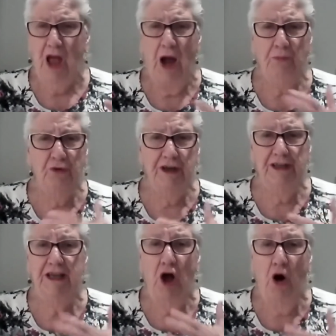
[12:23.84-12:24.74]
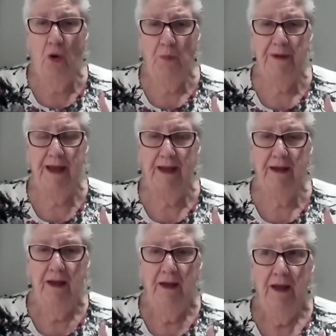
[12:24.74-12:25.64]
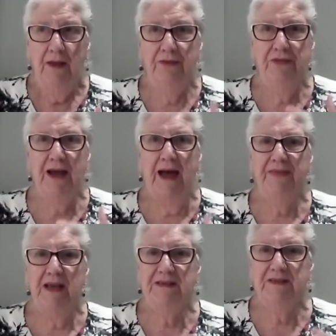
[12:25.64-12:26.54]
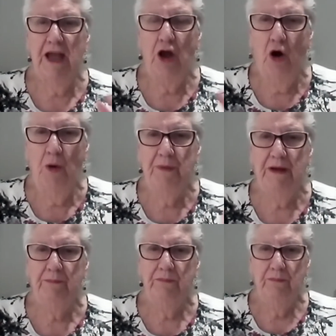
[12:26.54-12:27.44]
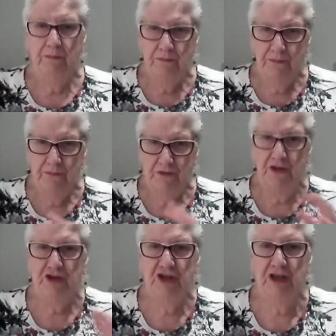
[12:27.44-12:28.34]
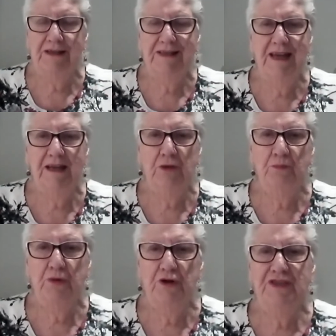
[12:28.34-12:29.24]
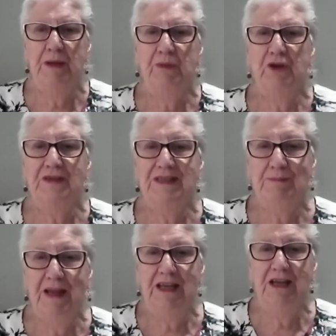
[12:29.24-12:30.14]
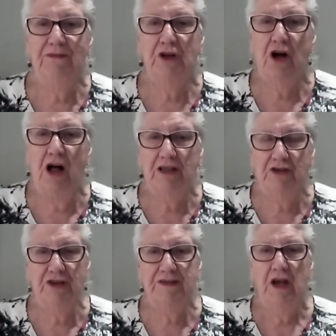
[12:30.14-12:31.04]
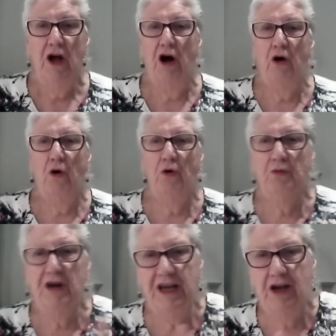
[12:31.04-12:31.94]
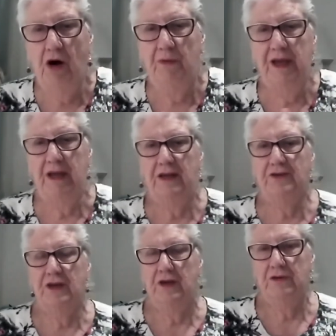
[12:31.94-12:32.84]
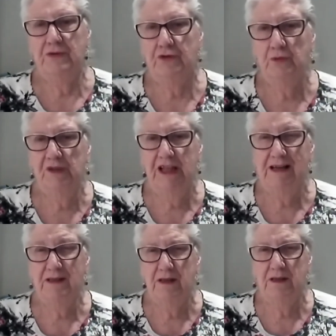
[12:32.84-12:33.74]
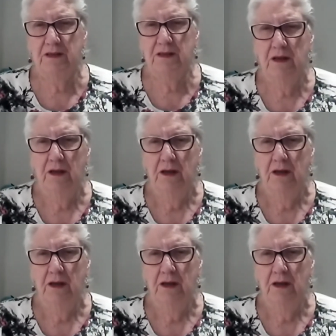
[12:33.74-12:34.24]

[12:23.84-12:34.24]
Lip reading: I'm really hoping that they stay open so that you can attend in person, because many of the colleges are already going into Zoom classes.